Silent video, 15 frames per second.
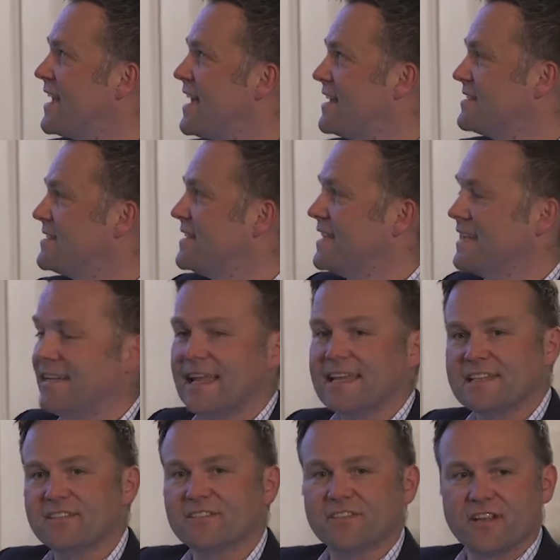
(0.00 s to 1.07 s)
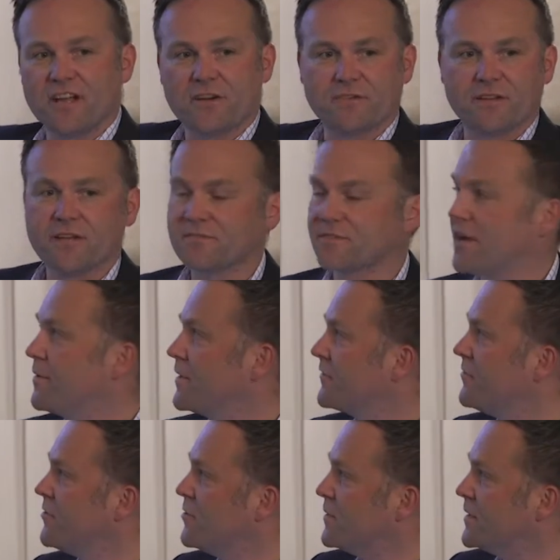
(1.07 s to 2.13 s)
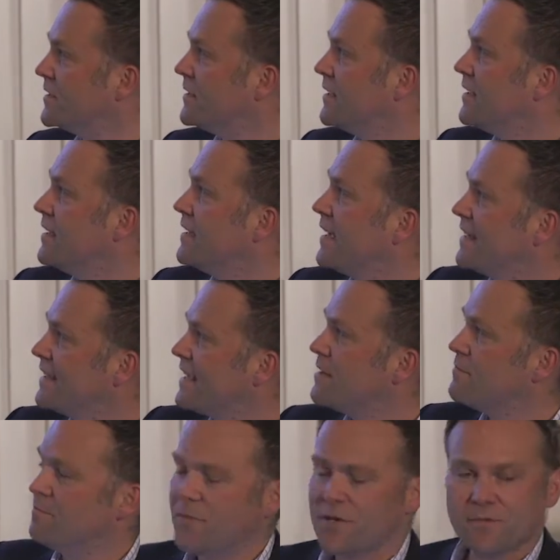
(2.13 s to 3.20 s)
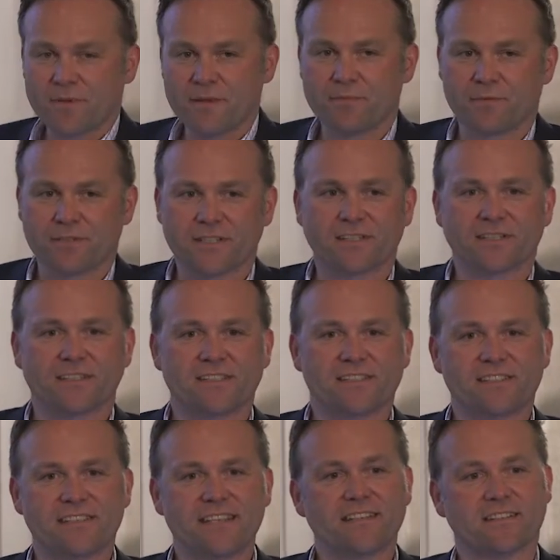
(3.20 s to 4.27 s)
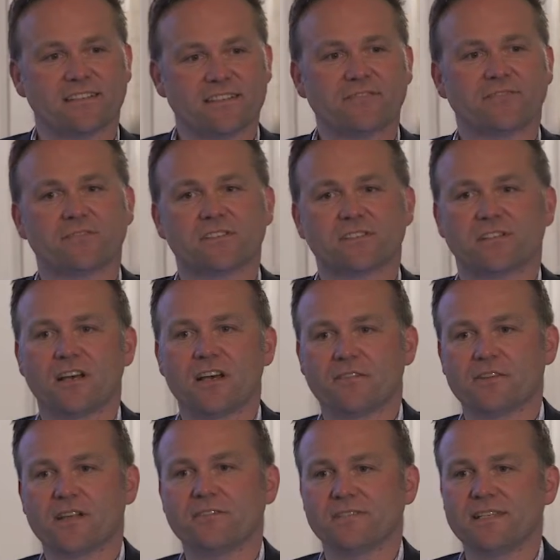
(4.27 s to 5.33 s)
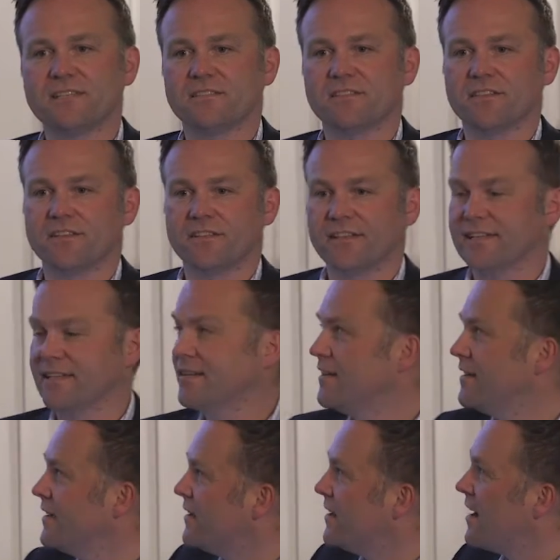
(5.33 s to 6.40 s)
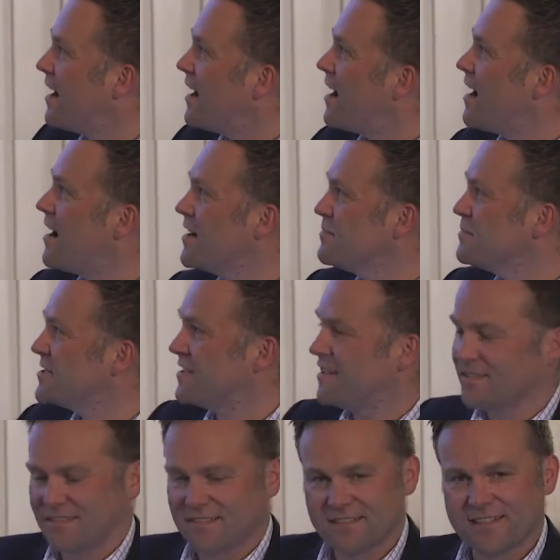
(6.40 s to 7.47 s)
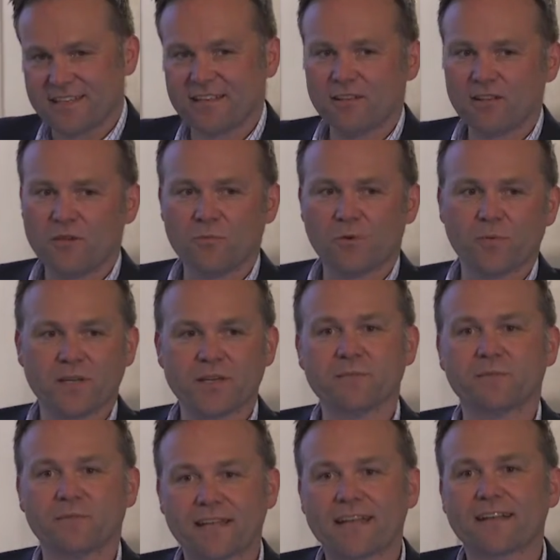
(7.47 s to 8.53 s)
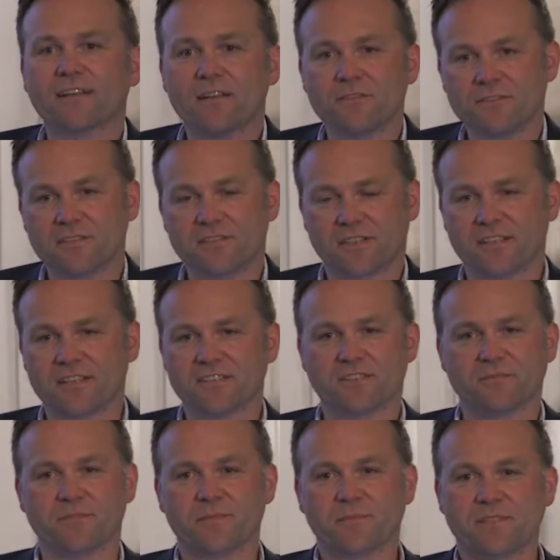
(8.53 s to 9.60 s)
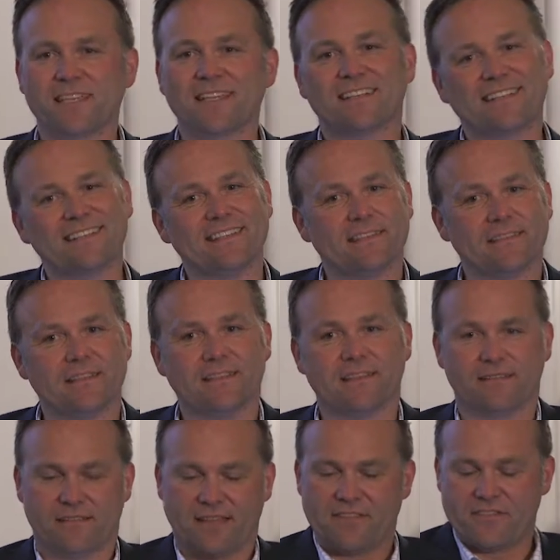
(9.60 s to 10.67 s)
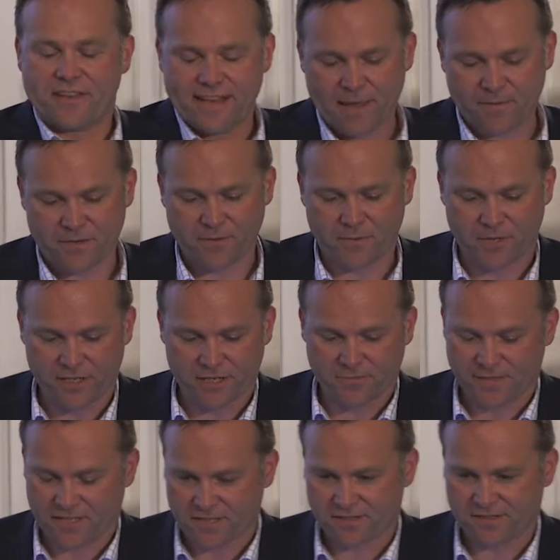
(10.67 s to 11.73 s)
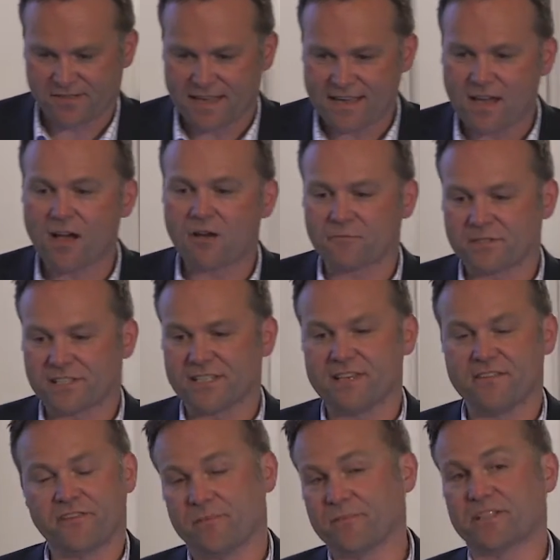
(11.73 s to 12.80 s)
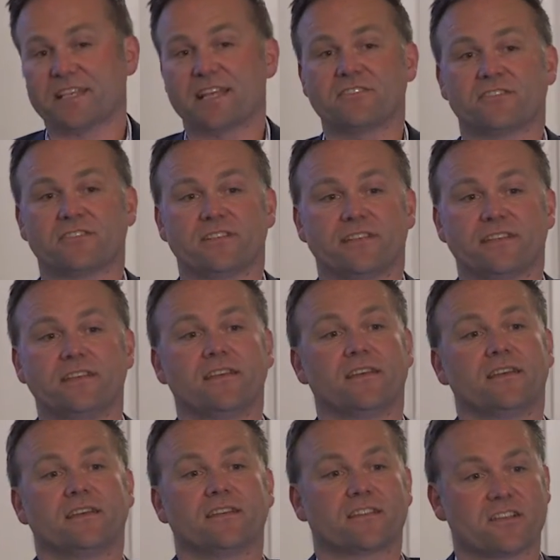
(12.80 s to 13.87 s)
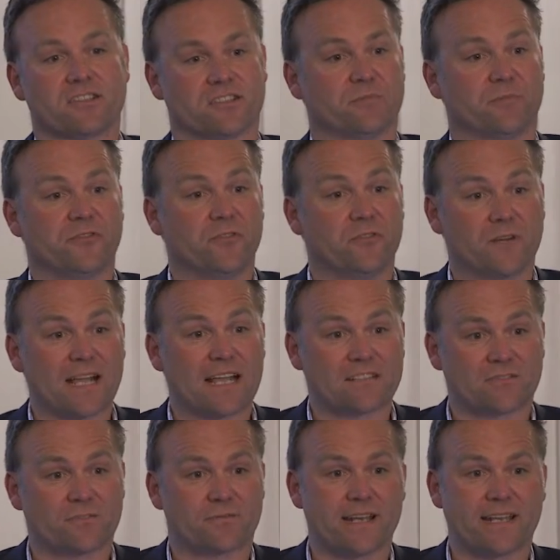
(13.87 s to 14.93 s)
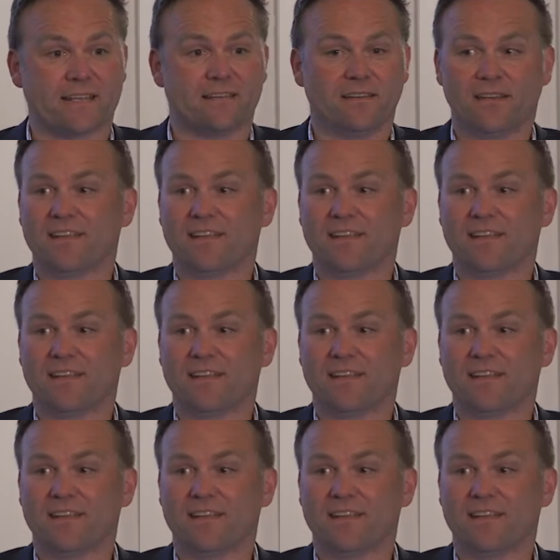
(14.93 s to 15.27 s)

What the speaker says: that in any scenarios going forward. And again, most people can consider different scenarios internally. I'm starting to see a lot more people get closer to customers, particularly in the NAPI world, because they are receiving potentially customer forecasts already.